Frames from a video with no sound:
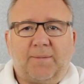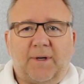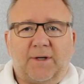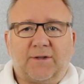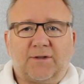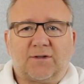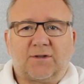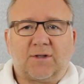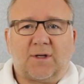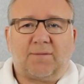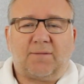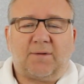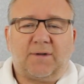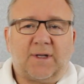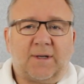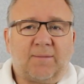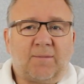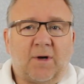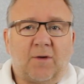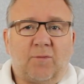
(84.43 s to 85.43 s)
a piece of software
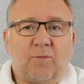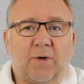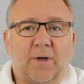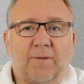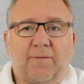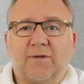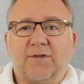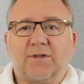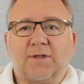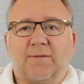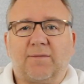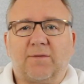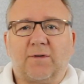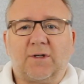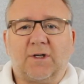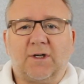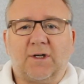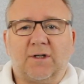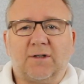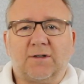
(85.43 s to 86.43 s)
and they might run it for
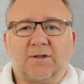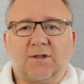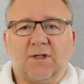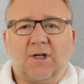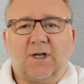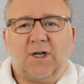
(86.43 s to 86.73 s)
several years.